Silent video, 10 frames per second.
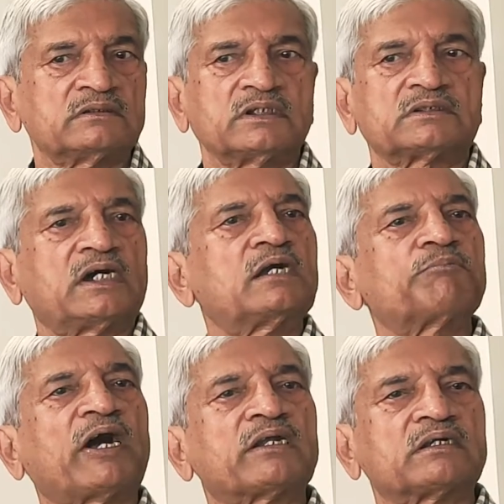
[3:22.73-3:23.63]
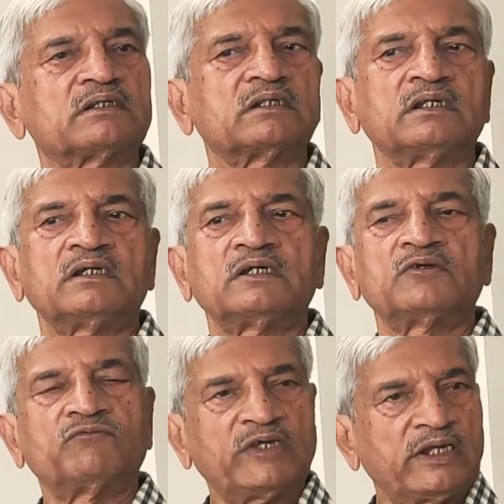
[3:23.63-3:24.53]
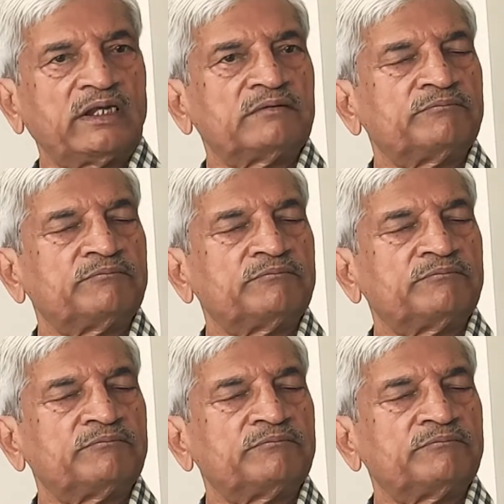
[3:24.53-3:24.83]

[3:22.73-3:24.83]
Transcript: the third particle will